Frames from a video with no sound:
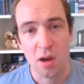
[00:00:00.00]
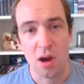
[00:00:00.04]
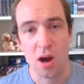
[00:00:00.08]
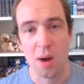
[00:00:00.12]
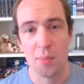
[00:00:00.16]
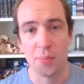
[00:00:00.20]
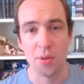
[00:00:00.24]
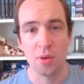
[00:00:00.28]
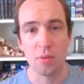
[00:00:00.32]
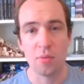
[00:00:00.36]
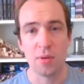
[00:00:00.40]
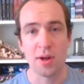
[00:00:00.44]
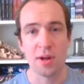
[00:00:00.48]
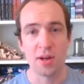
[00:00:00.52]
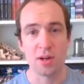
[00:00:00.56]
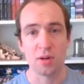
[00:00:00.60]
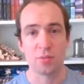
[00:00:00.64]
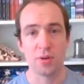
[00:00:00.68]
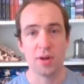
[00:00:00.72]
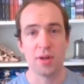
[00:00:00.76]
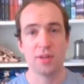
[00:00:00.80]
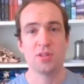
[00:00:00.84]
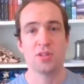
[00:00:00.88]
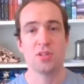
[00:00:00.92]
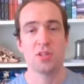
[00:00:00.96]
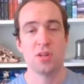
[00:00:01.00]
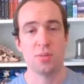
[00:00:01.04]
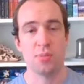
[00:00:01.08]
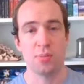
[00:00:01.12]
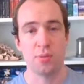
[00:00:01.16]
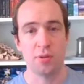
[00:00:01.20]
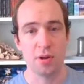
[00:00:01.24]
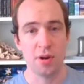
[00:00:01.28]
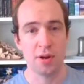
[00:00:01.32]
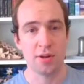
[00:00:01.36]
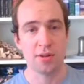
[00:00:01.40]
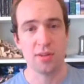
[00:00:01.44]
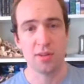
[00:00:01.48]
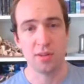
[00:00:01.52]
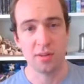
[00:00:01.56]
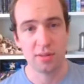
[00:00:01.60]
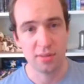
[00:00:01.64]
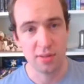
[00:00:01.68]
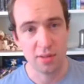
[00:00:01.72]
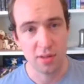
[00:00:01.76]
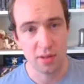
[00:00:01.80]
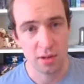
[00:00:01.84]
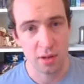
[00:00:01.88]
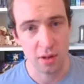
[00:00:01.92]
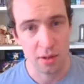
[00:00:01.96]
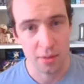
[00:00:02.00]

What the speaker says: I'm not one to question a bloke that's,